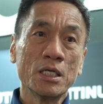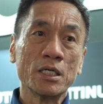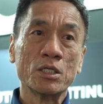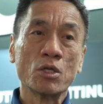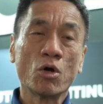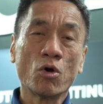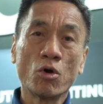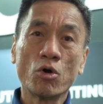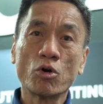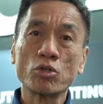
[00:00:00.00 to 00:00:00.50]

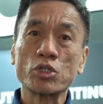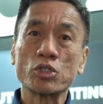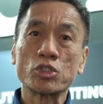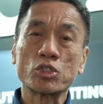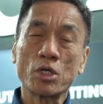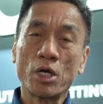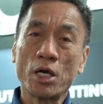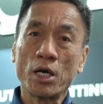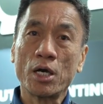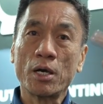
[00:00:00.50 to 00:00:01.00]
In all
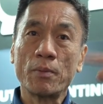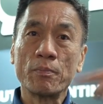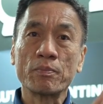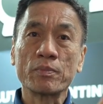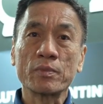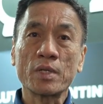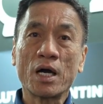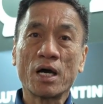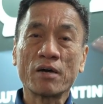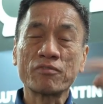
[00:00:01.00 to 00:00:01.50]
this,
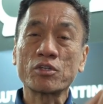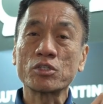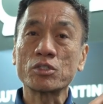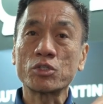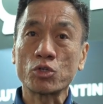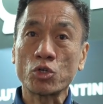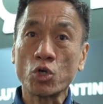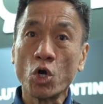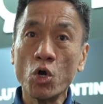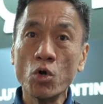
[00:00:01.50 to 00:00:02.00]
after
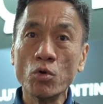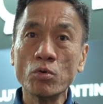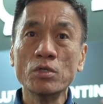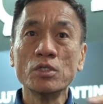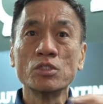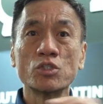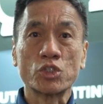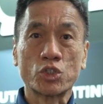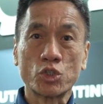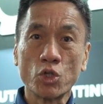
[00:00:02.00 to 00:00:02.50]
the goal,
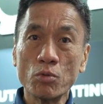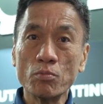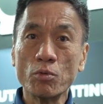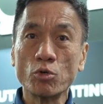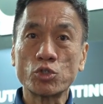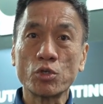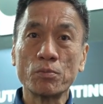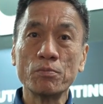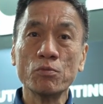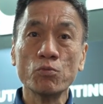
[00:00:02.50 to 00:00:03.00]
the slow
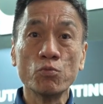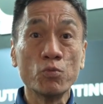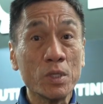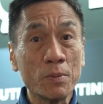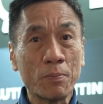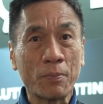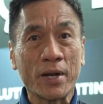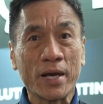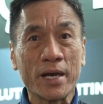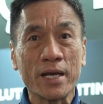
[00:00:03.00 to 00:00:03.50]
motion
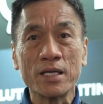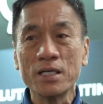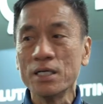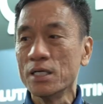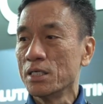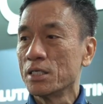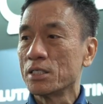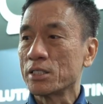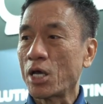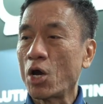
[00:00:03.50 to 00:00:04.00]
replay,
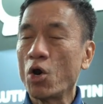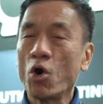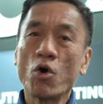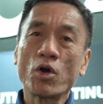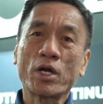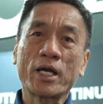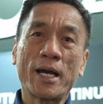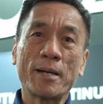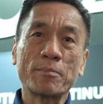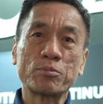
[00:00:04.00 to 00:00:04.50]
they're
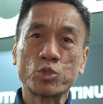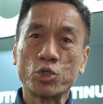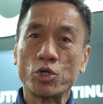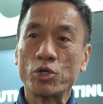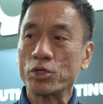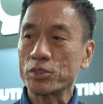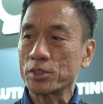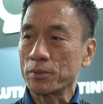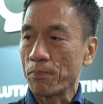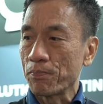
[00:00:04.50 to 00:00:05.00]
all
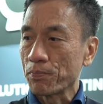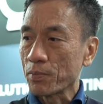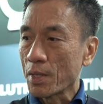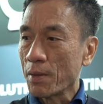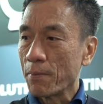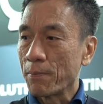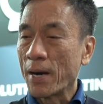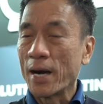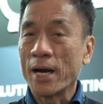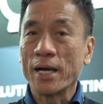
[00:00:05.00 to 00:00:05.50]
captured
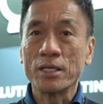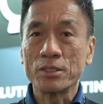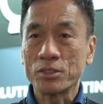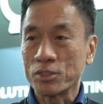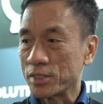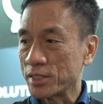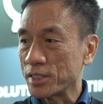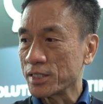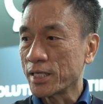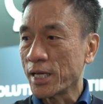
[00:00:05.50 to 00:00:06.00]
by
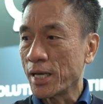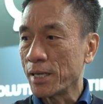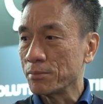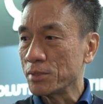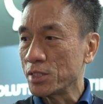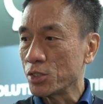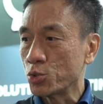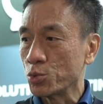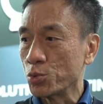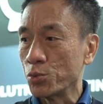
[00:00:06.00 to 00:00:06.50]
the
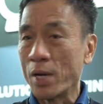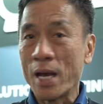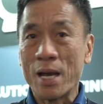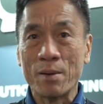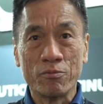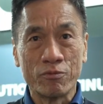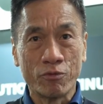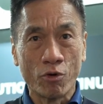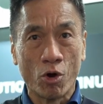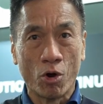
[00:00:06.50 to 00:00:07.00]
C-Cam E2
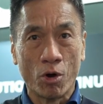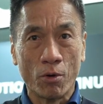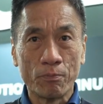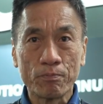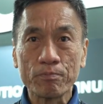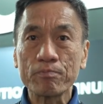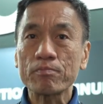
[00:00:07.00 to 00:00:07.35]
M4,